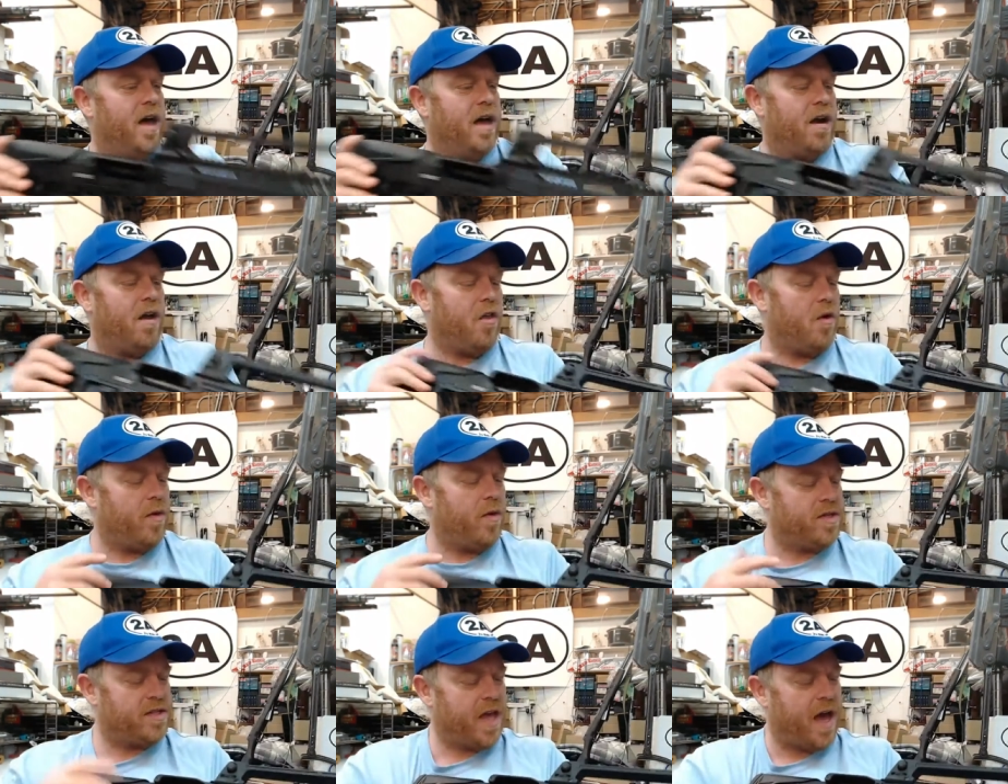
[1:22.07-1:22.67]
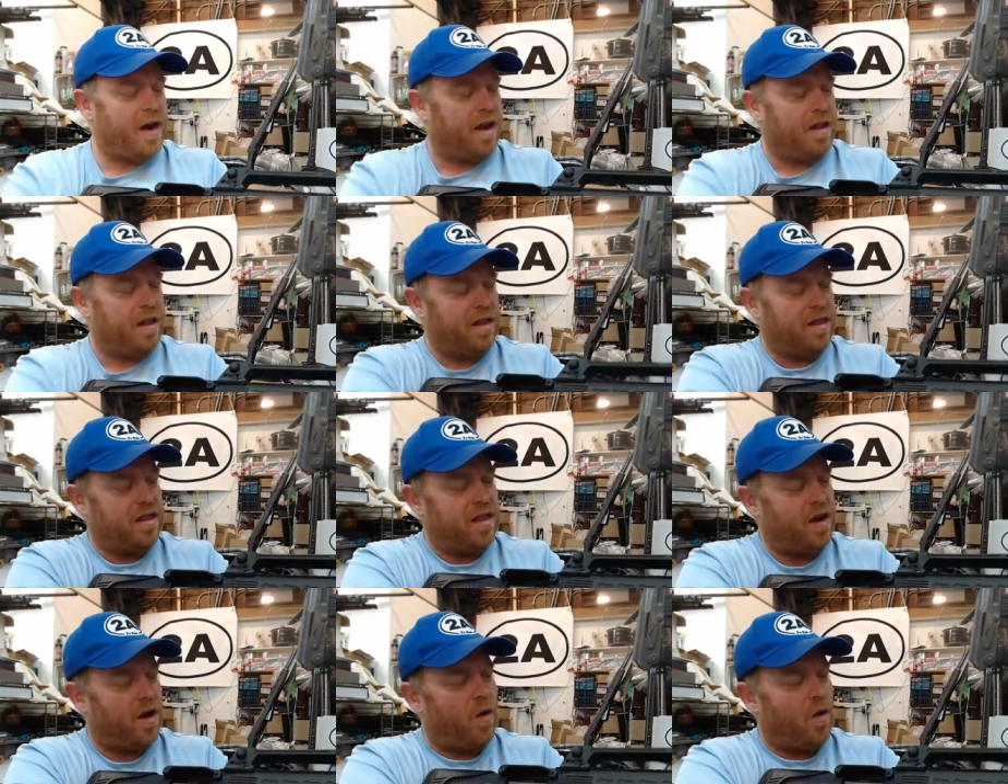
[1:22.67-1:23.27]
although it's got a
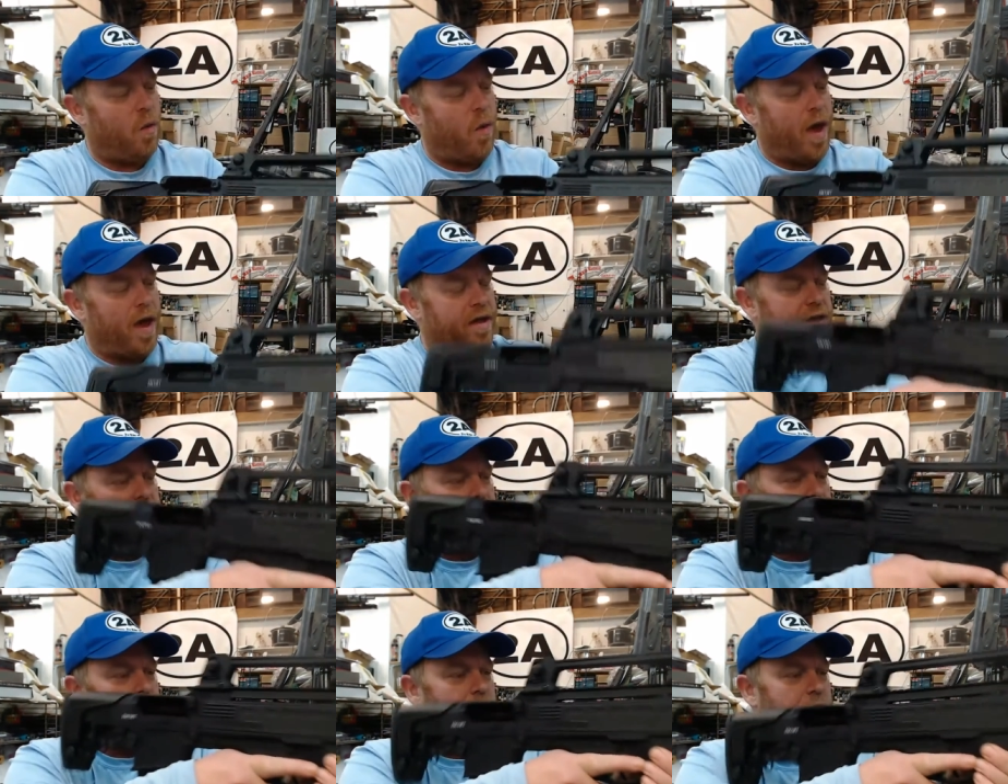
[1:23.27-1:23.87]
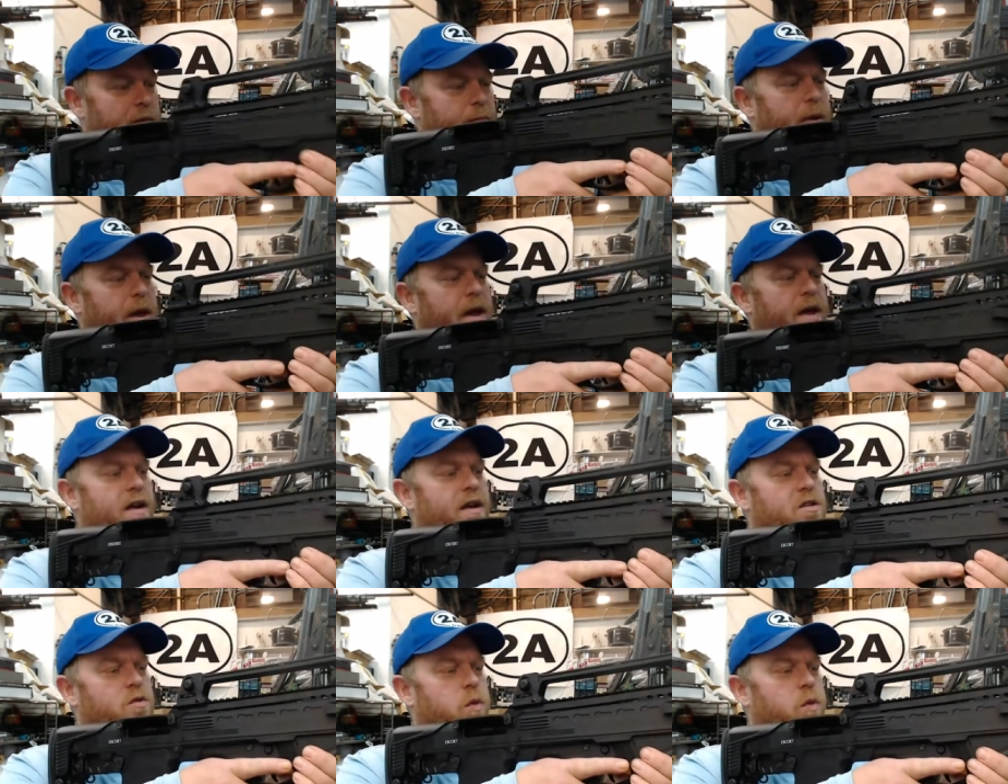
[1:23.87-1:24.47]
little weight to it,
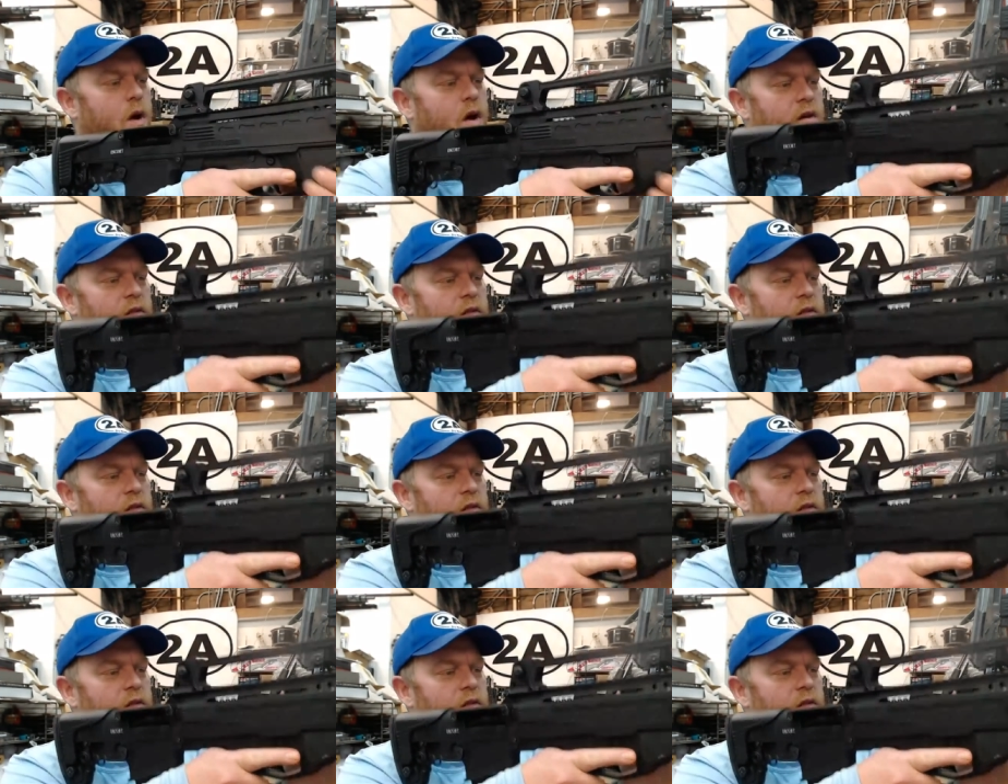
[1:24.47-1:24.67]
being a 12